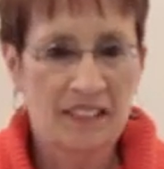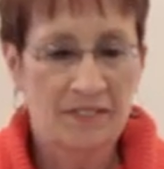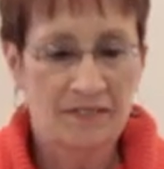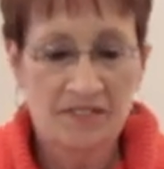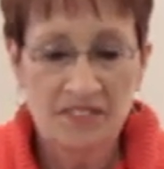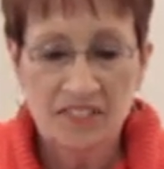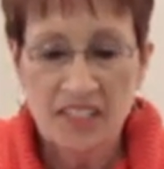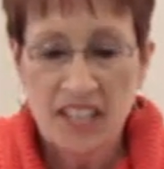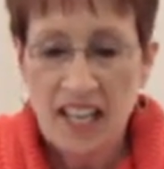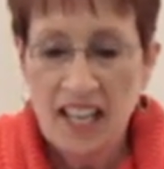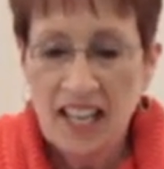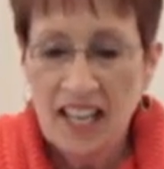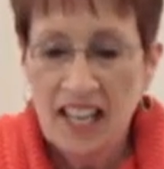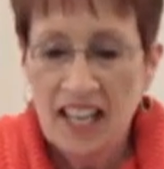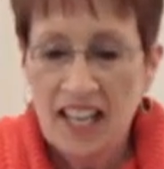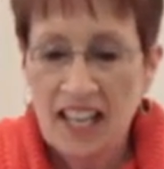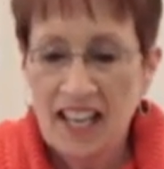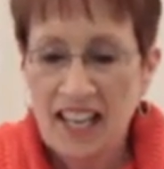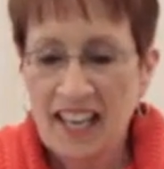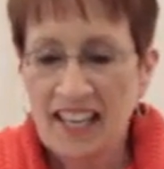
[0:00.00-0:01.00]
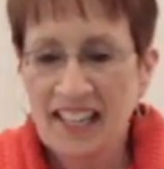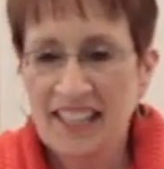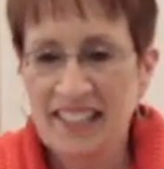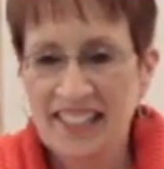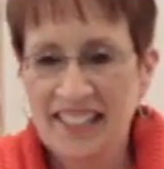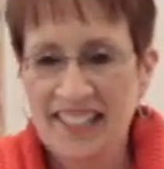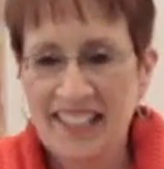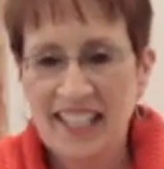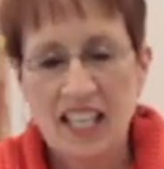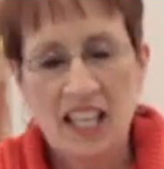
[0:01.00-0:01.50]

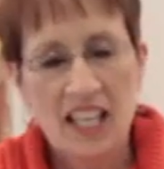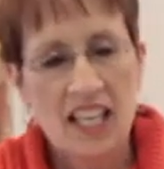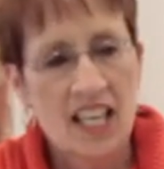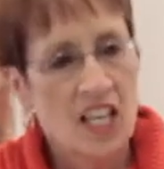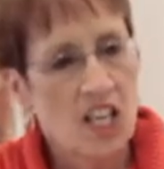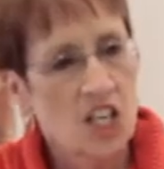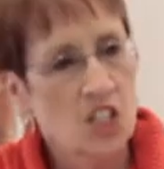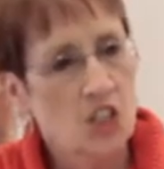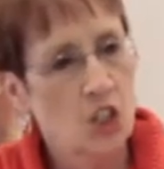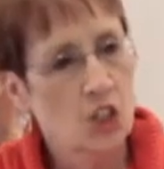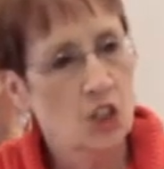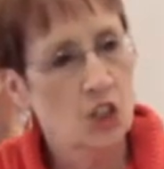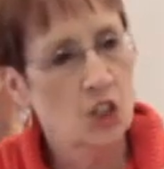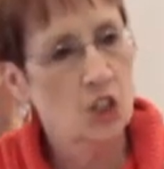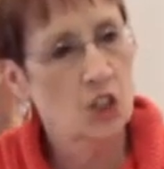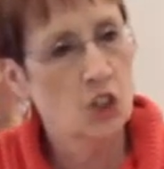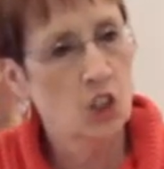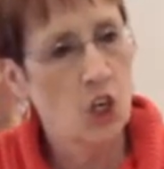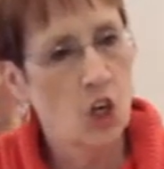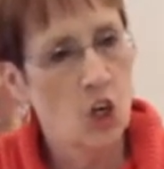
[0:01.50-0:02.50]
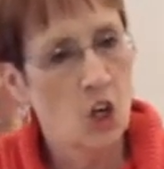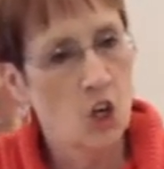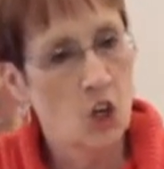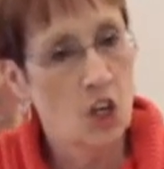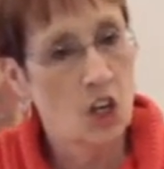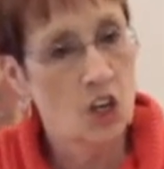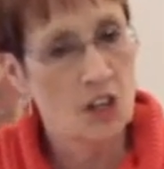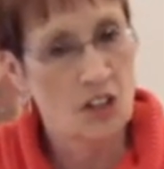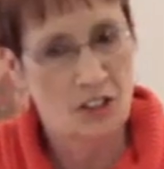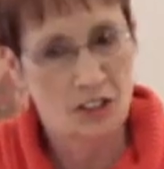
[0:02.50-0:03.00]
It took so
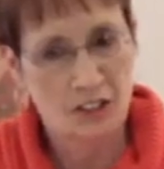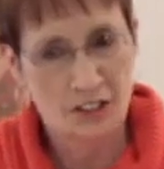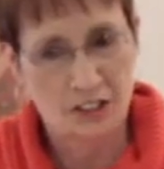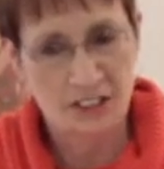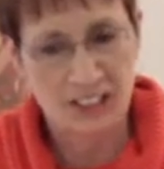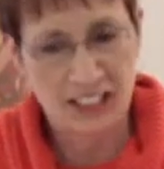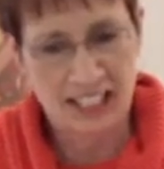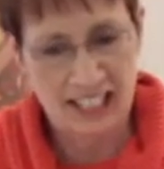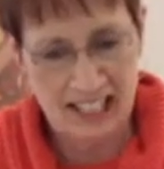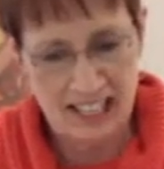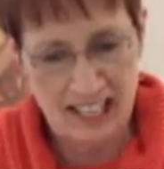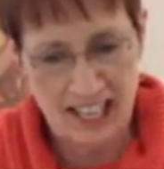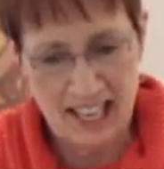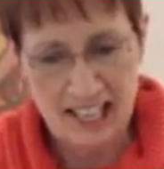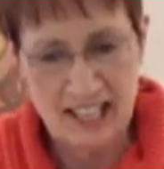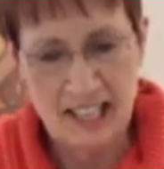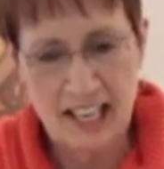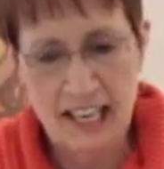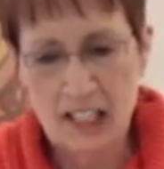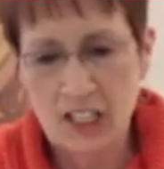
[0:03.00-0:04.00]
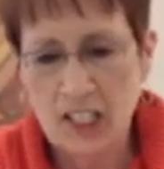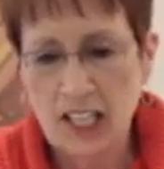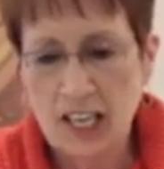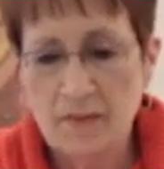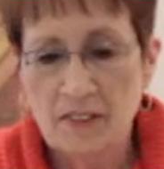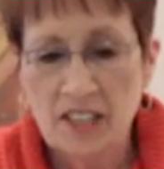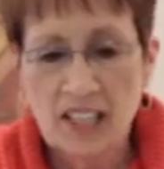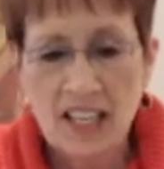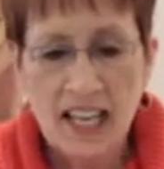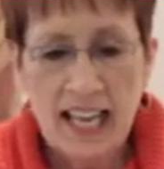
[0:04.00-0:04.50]
long to get that in that shape.
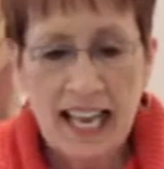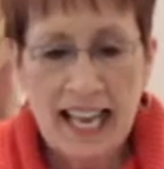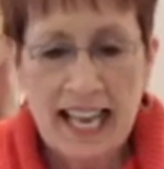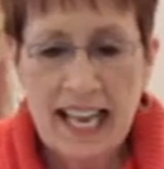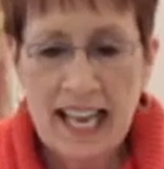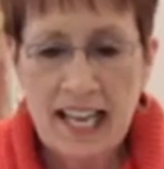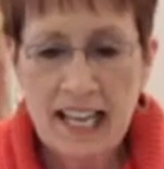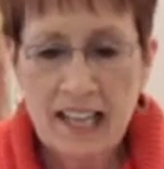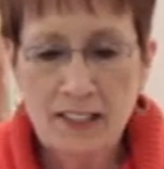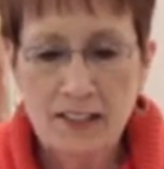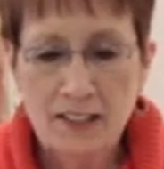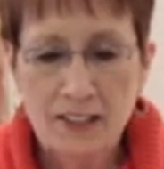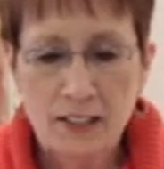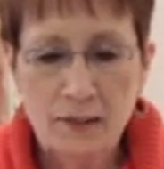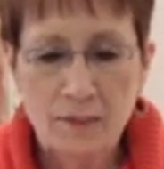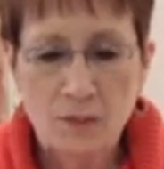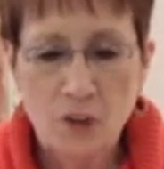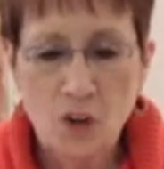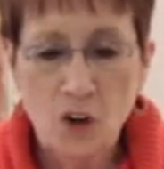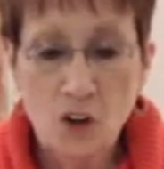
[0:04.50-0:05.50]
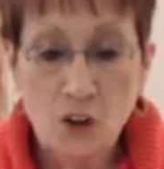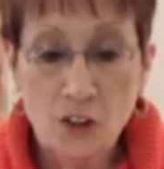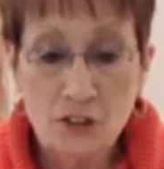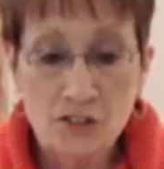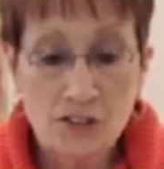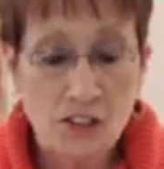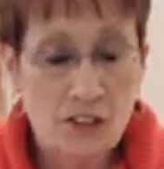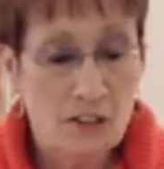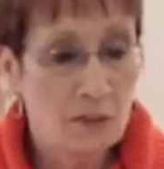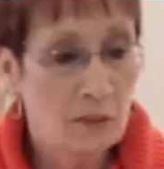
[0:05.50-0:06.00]
And
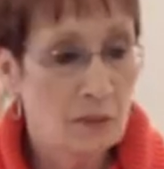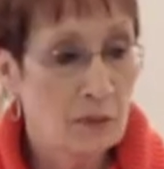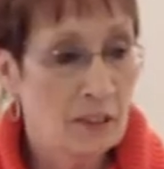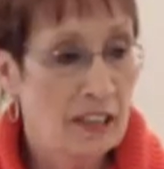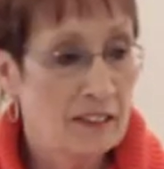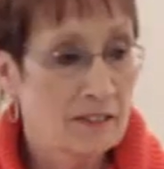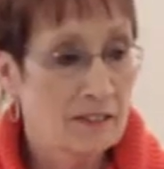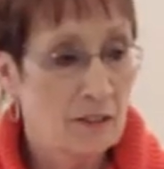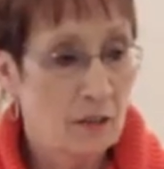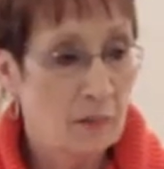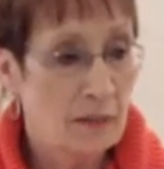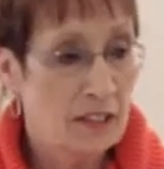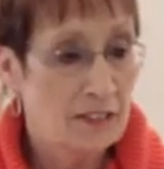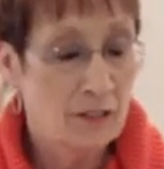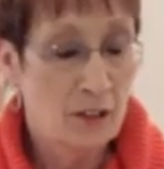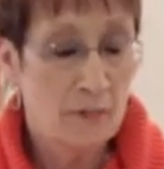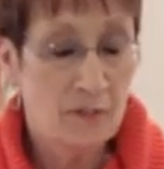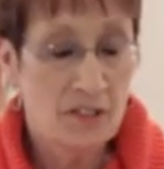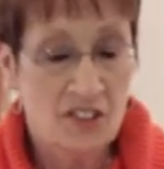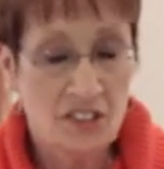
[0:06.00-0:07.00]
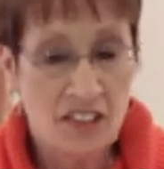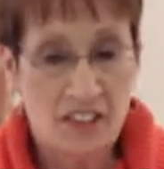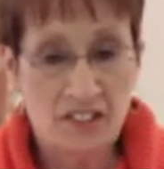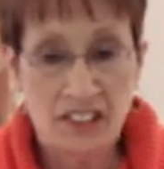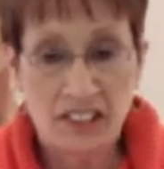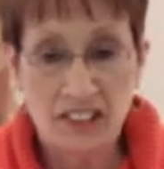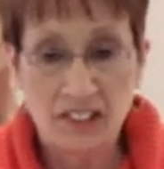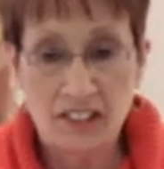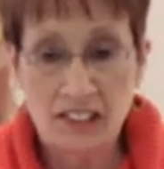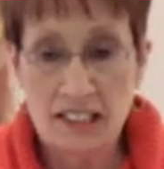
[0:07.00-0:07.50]
also, when I grew up in South
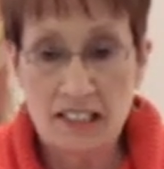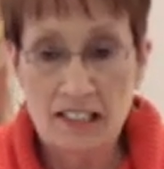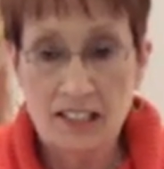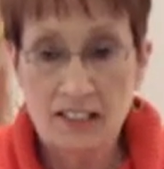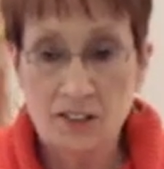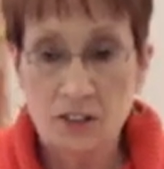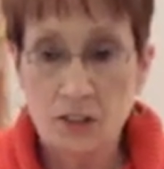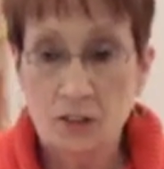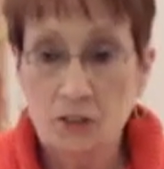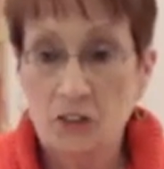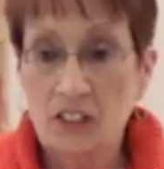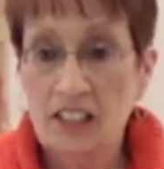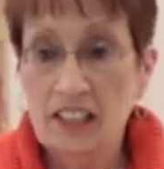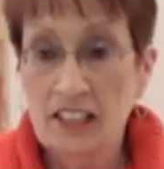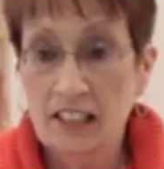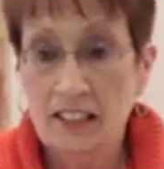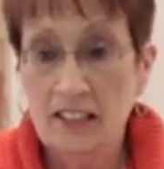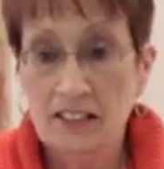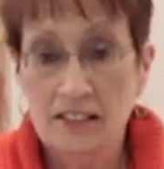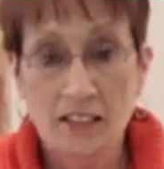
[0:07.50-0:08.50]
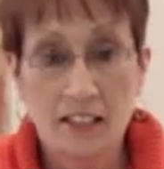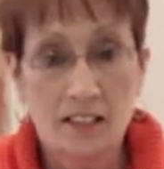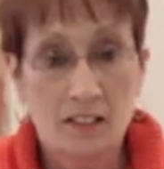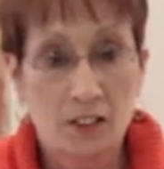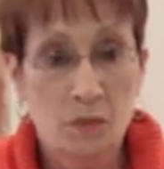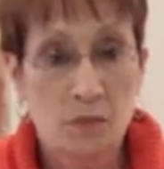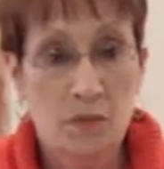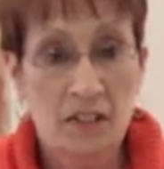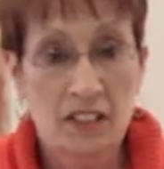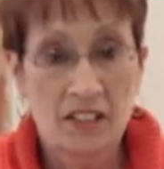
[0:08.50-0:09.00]
Carolina, so to us, a
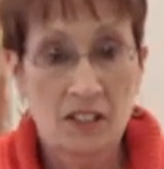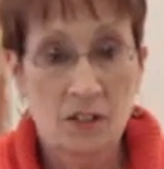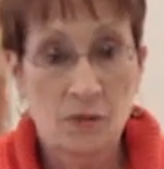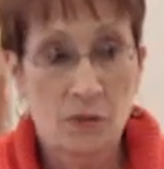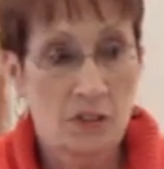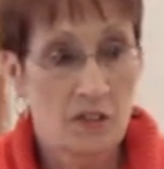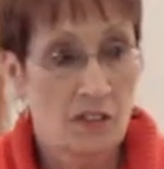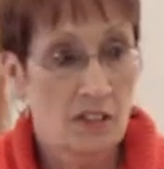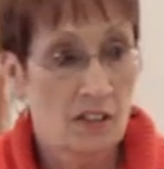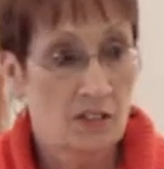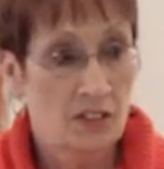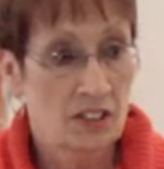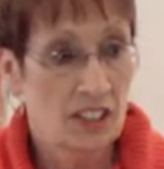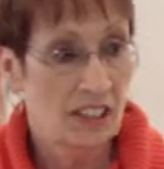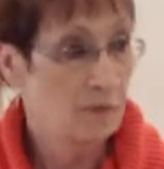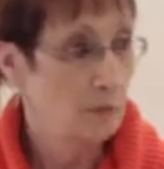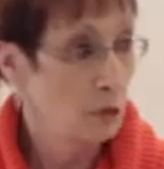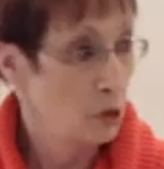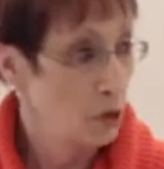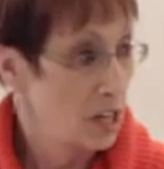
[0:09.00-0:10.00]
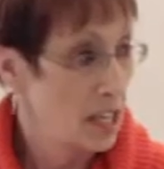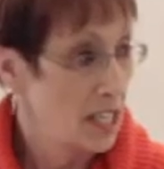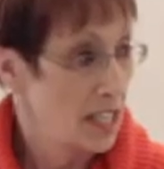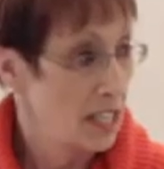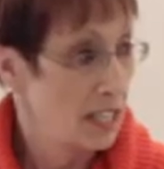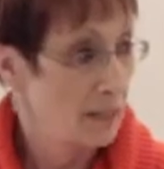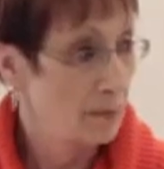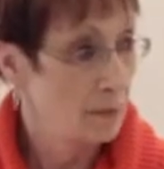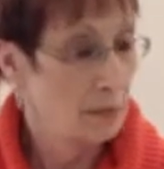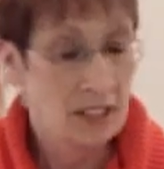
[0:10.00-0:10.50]
good pizza was Chef
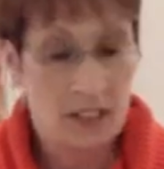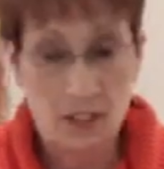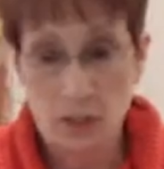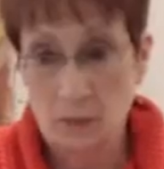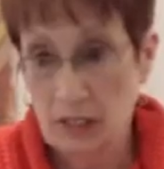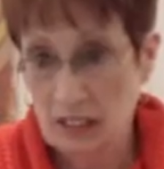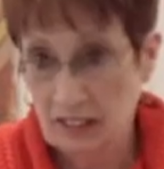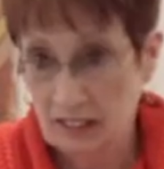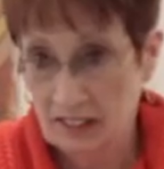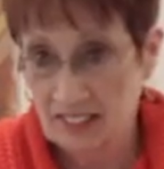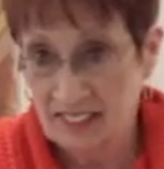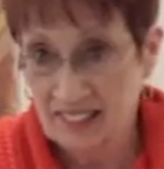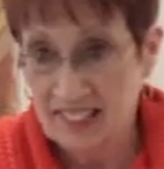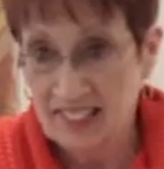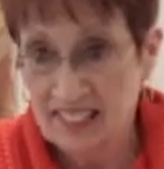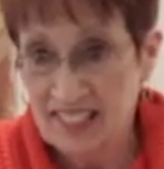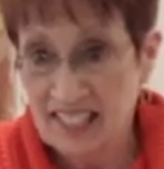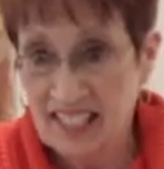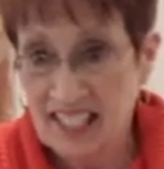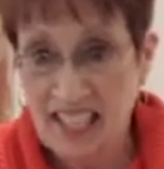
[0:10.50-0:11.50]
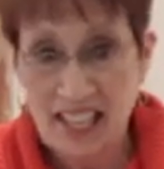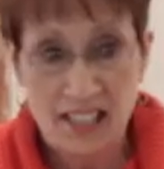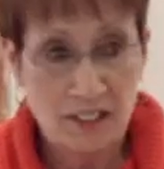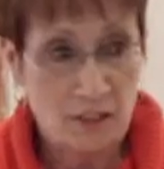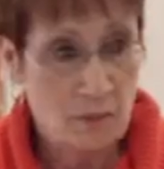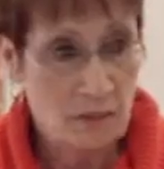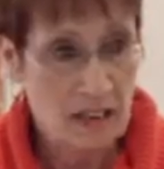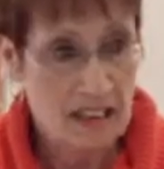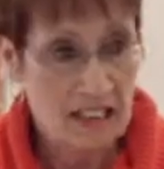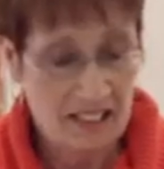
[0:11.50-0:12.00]
Boyardee pizza mix, and you
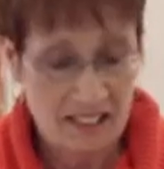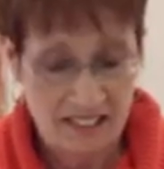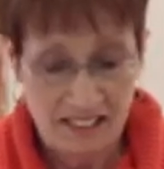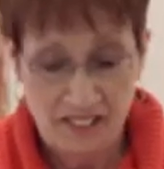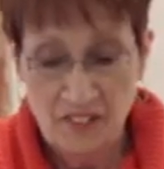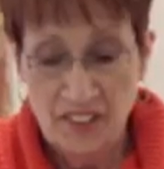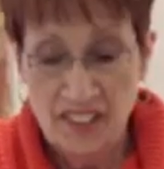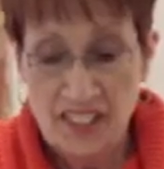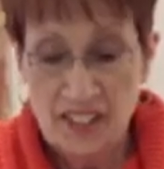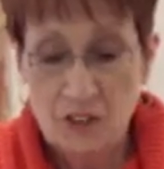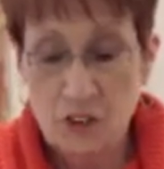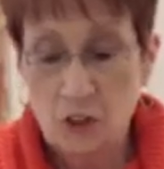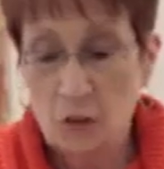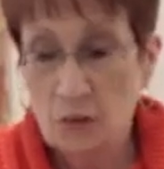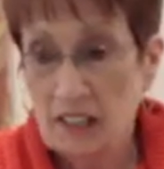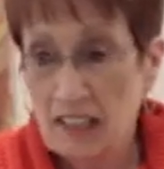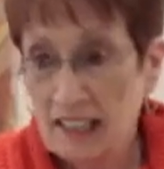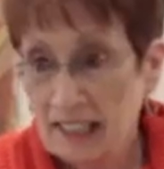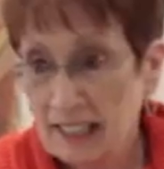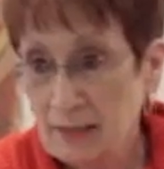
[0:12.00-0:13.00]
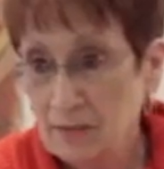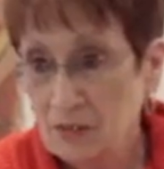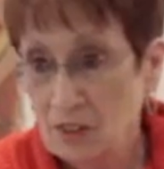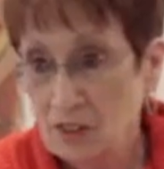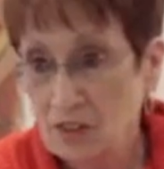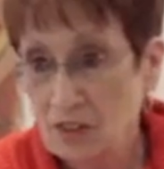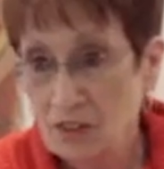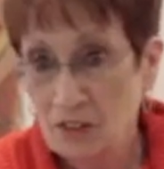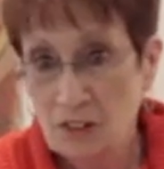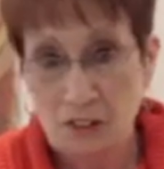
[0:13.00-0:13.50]
made it. So when I came to
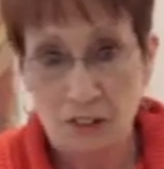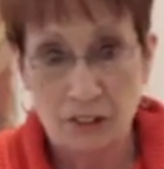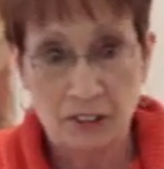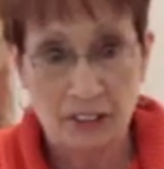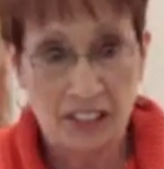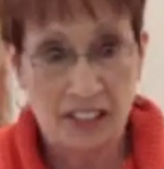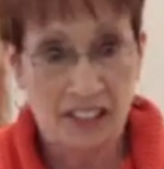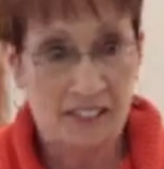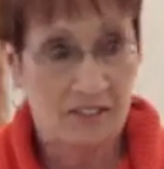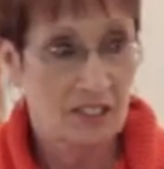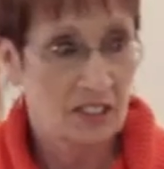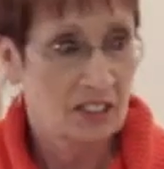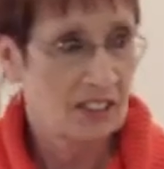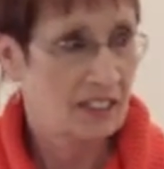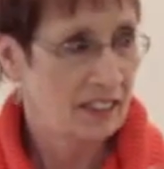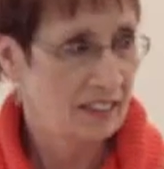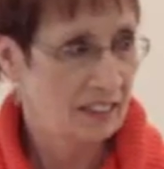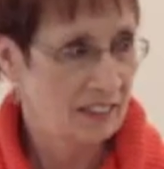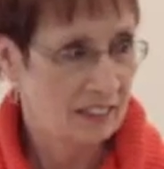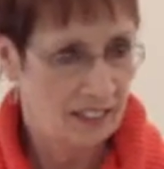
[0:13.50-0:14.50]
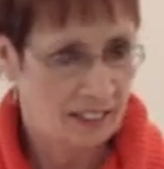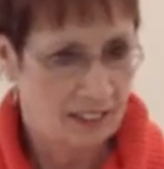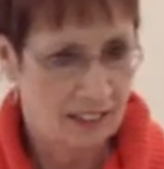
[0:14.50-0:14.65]
New York, I was like, oh.